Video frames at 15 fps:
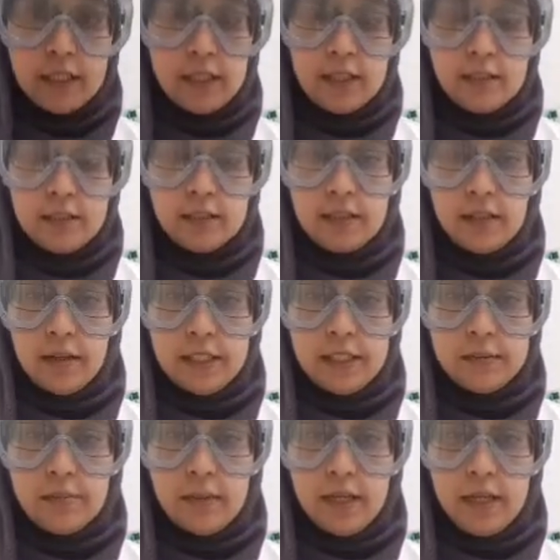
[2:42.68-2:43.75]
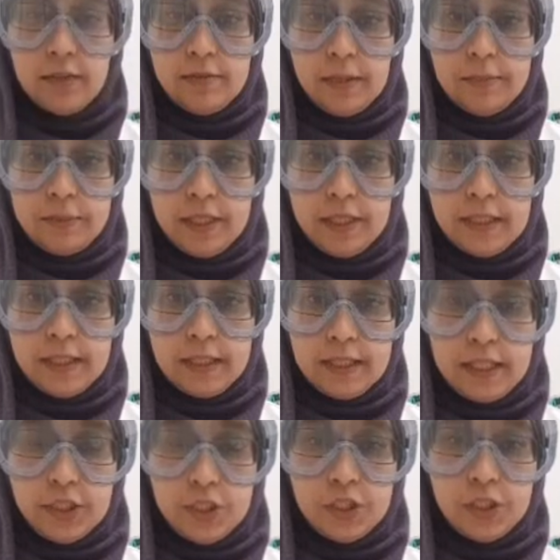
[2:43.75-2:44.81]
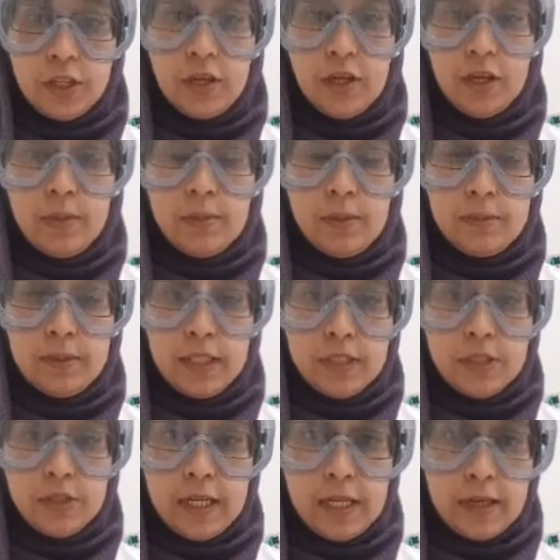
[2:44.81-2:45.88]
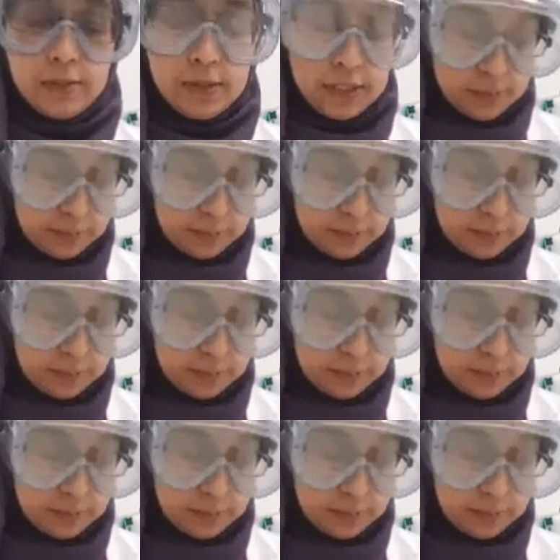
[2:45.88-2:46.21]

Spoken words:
inside my evaporating dish. What I'm going to do now is